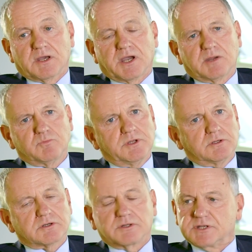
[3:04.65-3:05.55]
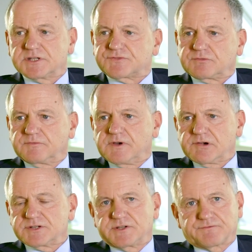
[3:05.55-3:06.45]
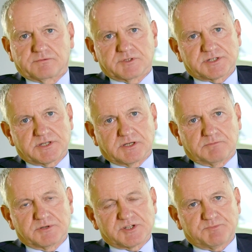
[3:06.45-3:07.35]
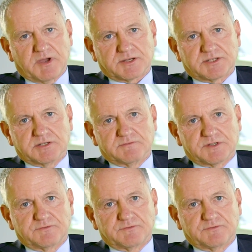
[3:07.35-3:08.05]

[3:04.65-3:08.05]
And we look at this from various different perspectives.